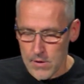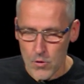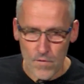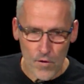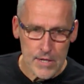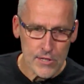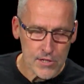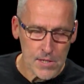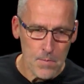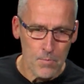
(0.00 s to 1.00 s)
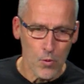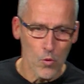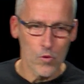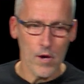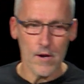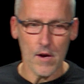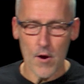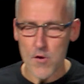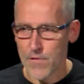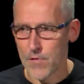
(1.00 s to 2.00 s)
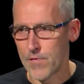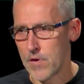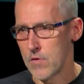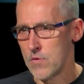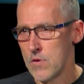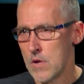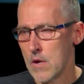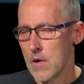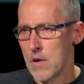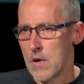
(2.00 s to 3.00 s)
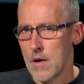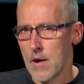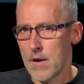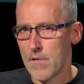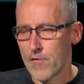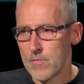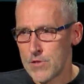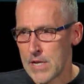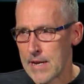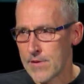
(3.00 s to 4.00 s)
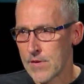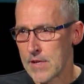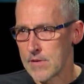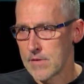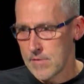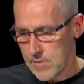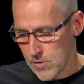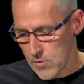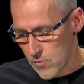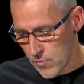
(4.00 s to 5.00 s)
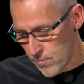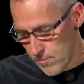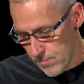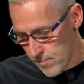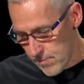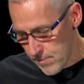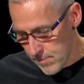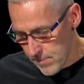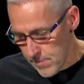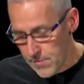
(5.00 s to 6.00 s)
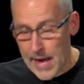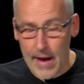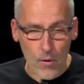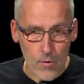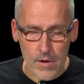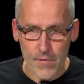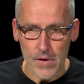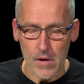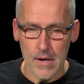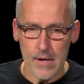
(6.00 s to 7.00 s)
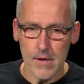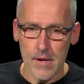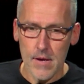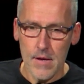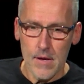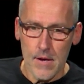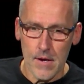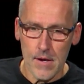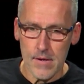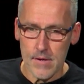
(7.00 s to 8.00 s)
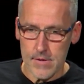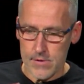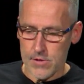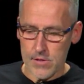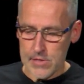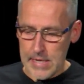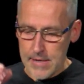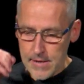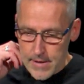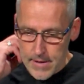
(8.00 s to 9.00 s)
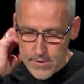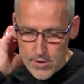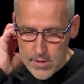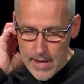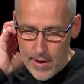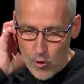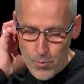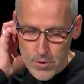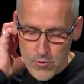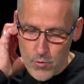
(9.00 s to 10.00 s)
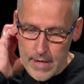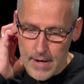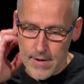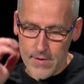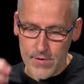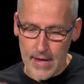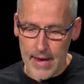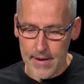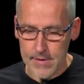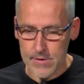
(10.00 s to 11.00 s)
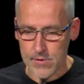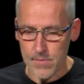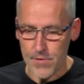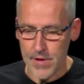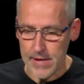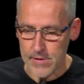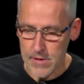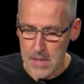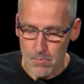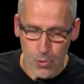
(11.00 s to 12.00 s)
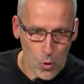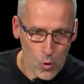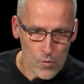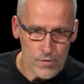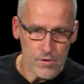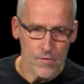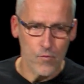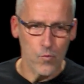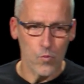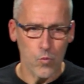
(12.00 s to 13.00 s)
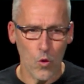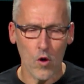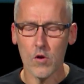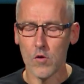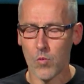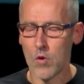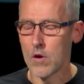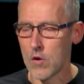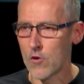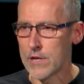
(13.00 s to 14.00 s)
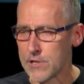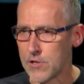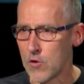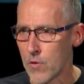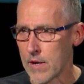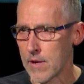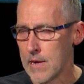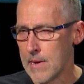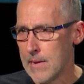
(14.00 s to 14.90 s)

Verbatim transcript: do a very simple kind of overview uh, from Genesis to now, if you like, uh, succinctly, just to help us really understand some things, the importance of what, what God is doing